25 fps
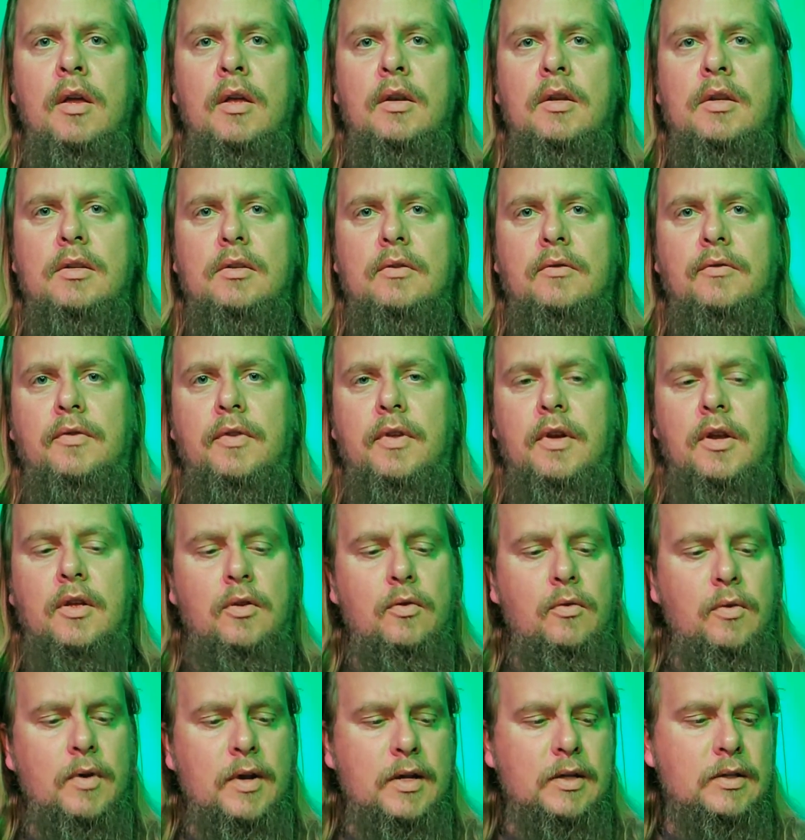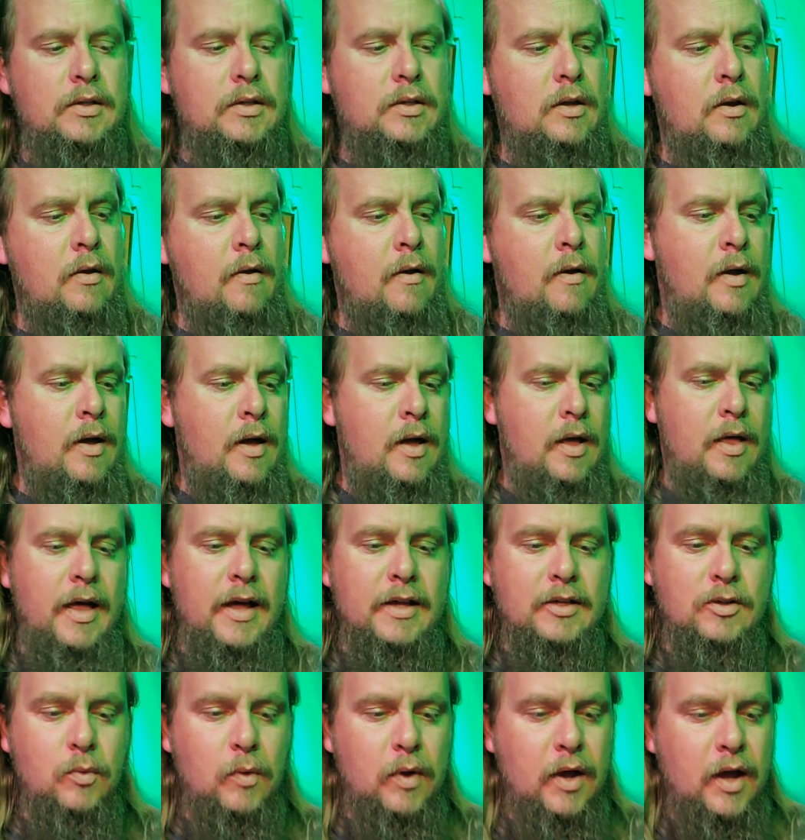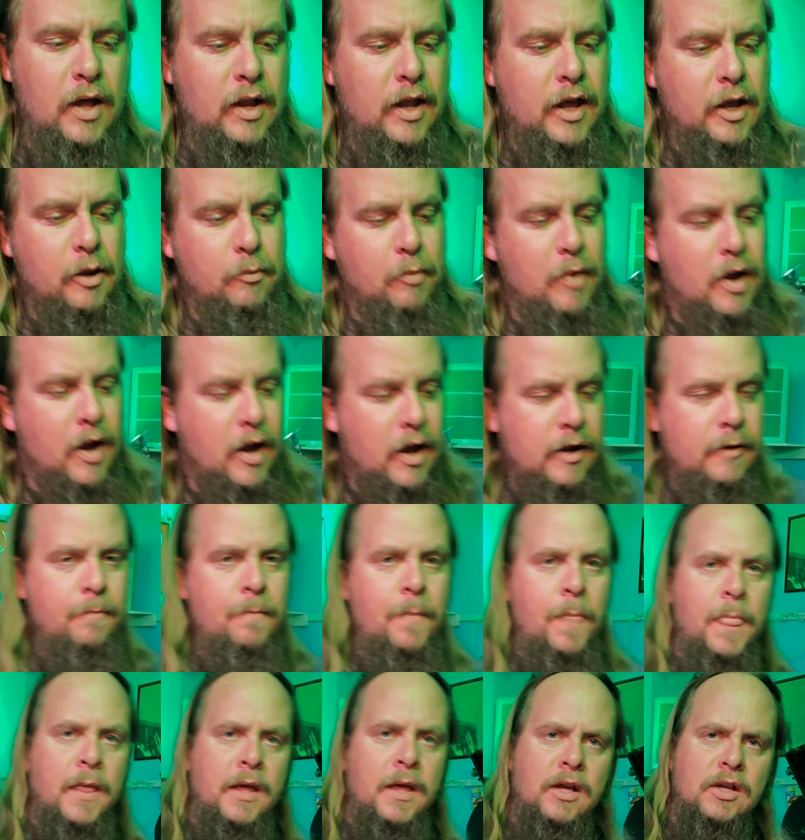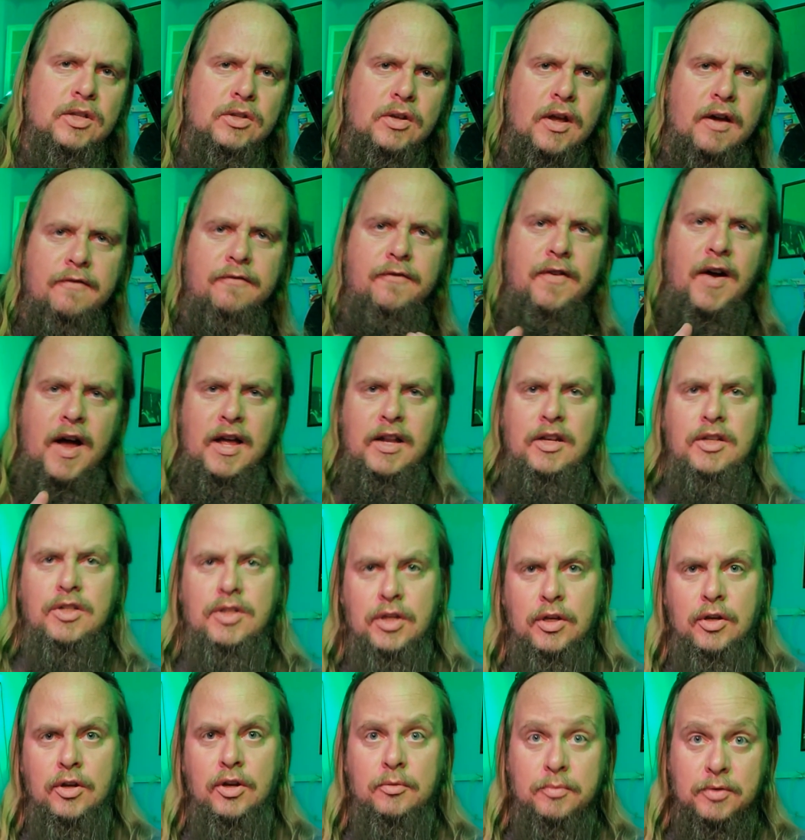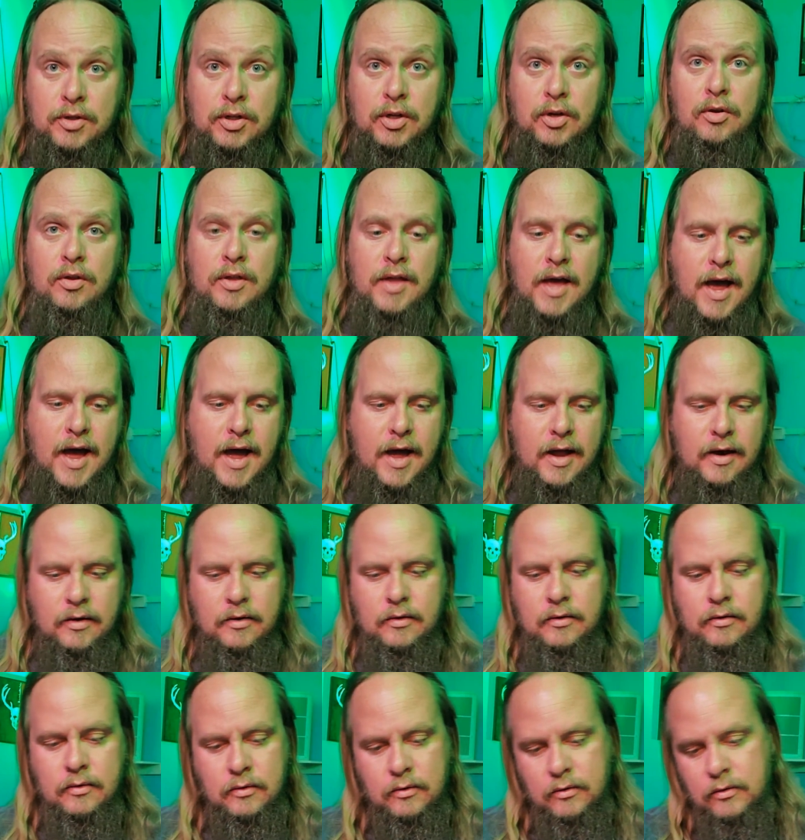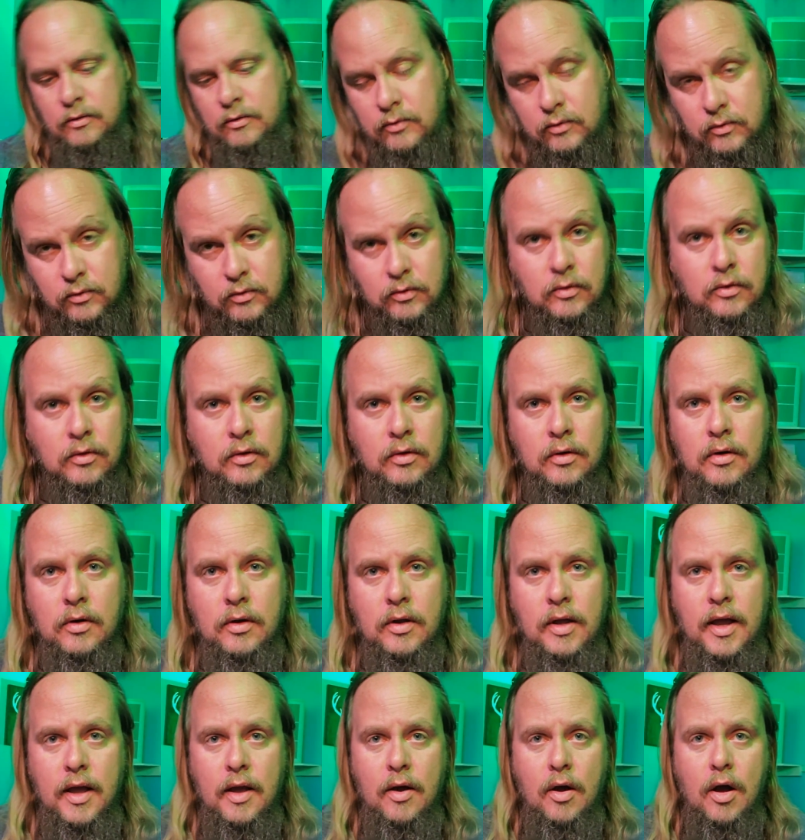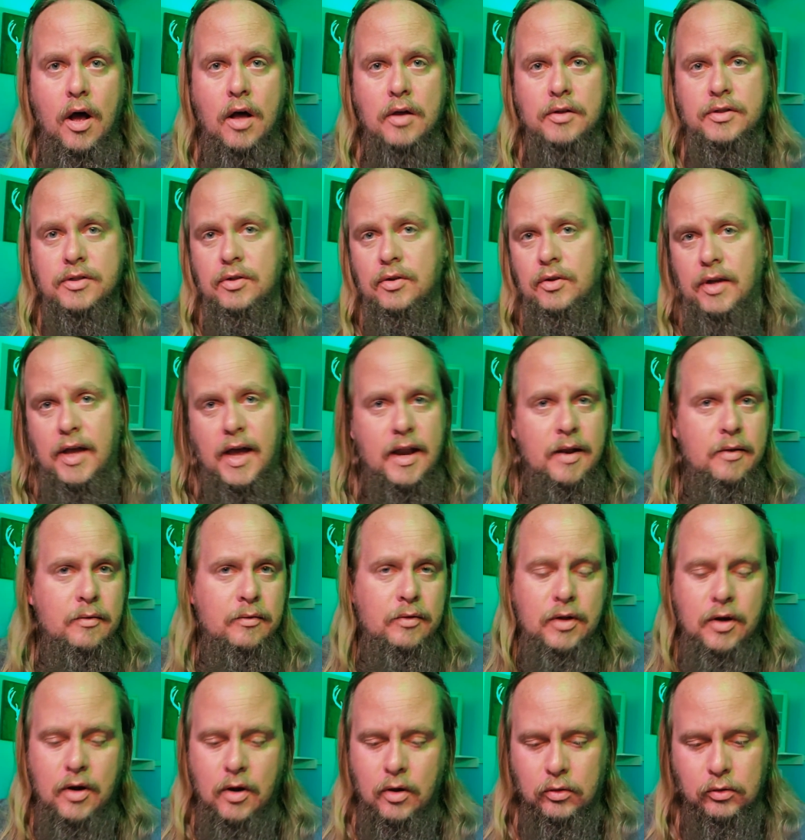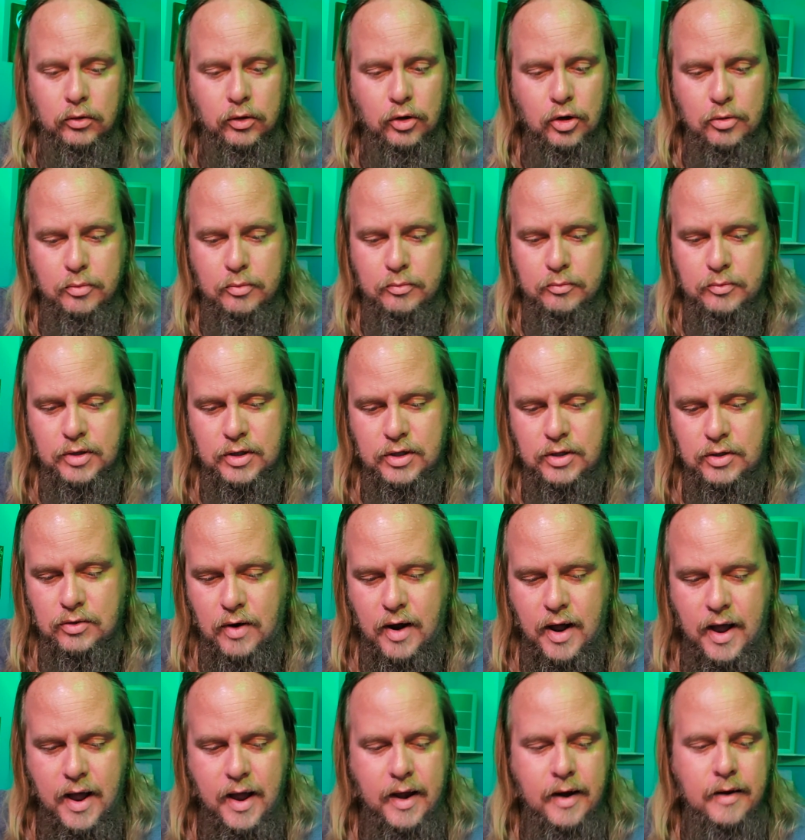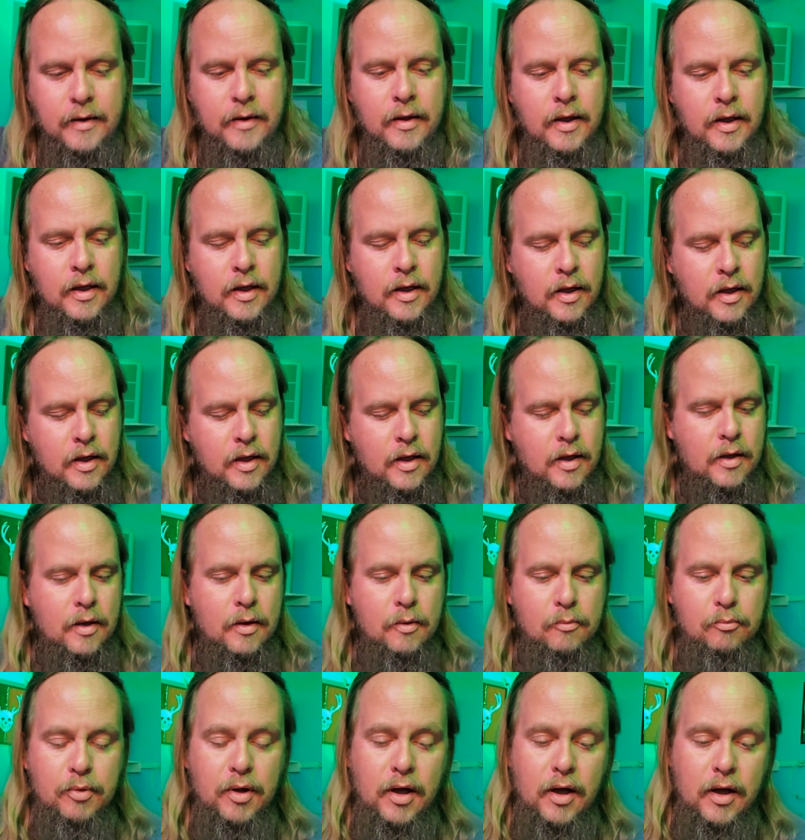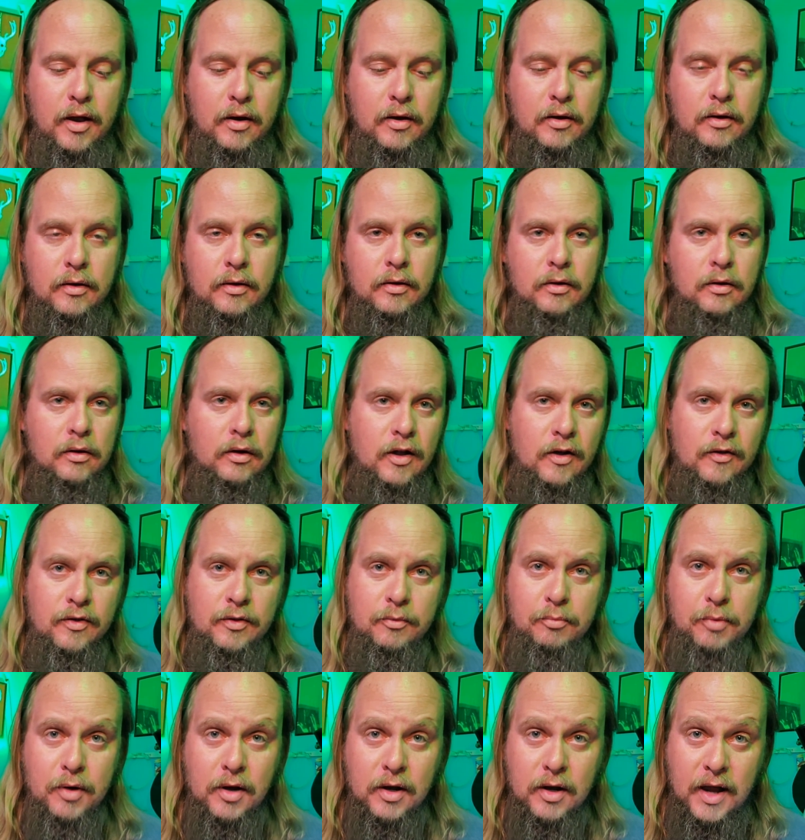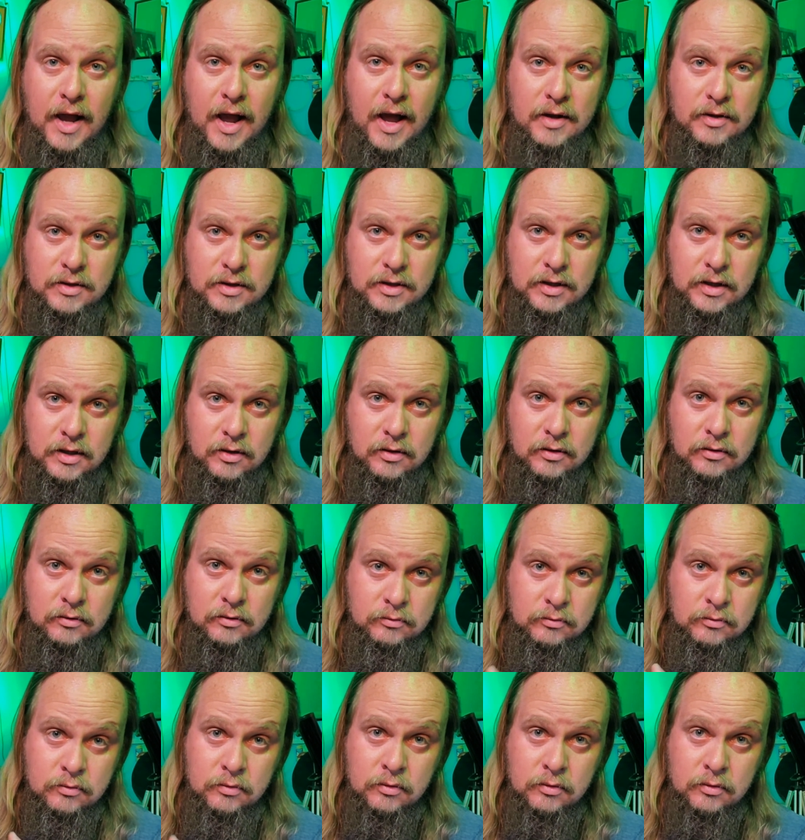Just a flick of the wrist. That's the way I like mine. So I fine tune them to that. Also, you got to, you know, lube them just right. But love the bug out still.